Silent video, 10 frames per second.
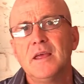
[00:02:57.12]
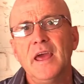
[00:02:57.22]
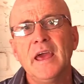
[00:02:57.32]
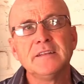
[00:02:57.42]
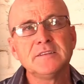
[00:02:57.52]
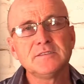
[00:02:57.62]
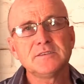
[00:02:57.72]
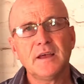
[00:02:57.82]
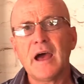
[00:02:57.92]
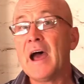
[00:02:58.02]

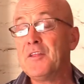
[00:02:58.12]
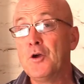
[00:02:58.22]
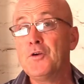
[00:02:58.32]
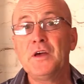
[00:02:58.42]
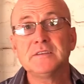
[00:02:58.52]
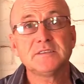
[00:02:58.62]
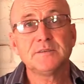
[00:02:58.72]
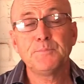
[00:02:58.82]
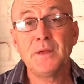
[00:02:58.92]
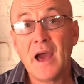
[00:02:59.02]
And I know
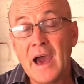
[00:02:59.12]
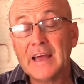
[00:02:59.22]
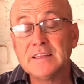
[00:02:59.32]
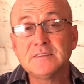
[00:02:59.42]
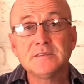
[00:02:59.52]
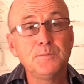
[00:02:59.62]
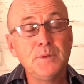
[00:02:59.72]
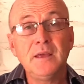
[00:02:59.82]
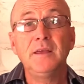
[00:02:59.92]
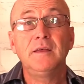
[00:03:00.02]
that behind
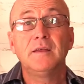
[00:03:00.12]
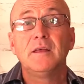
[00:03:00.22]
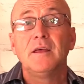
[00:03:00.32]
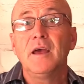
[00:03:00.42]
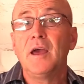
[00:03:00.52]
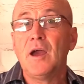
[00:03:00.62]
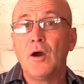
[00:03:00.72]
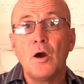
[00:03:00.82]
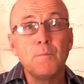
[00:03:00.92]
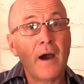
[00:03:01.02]
me
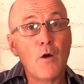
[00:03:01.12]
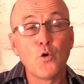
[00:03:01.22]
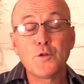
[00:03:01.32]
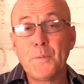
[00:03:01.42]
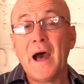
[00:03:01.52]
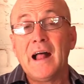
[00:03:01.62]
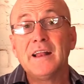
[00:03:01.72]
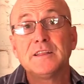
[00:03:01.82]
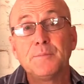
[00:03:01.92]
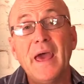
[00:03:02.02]
on my wood
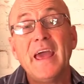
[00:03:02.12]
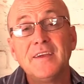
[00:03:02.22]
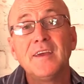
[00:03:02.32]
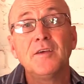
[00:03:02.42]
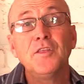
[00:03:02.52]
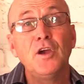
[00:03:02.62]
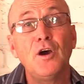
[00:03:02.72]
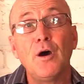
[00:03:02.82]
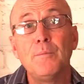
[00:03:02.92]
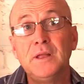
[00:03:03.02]
pile at the back here, there
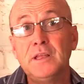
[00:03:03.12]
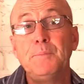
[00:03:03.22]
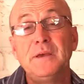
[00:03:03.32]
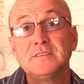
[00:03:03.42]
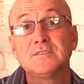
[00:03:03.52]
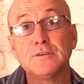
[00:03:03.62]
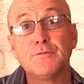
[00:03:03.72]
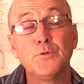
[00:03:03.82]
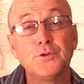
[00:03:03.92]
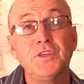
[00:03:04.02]
are many pieces of wood